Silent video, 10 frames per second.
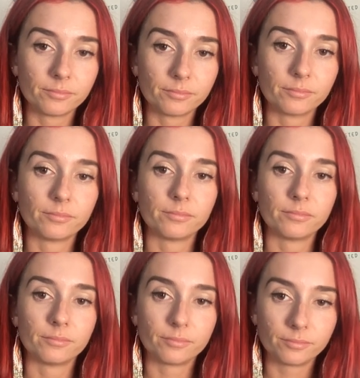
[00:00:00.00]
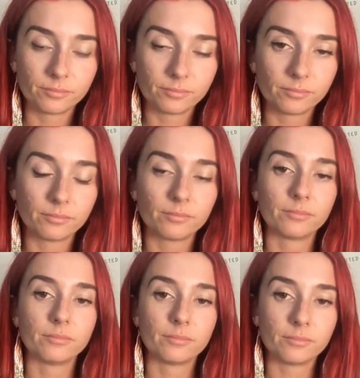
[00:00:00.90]

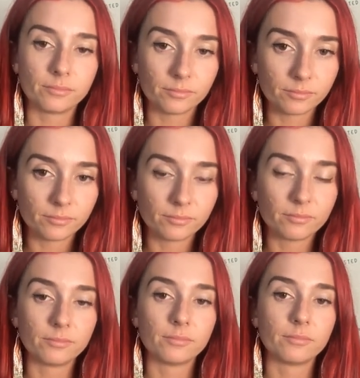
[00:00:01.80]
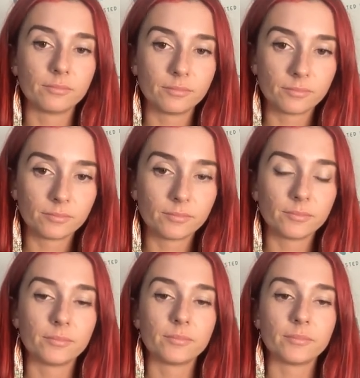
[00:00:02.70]

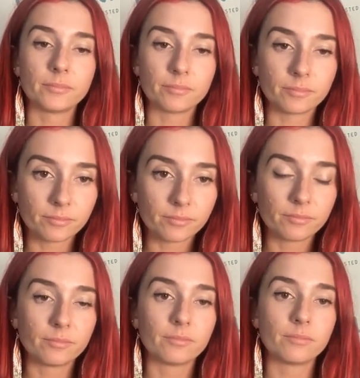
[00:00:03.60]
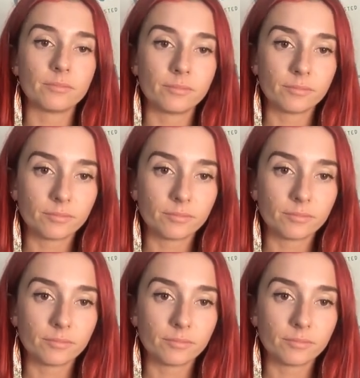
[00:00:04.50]
(not speaking)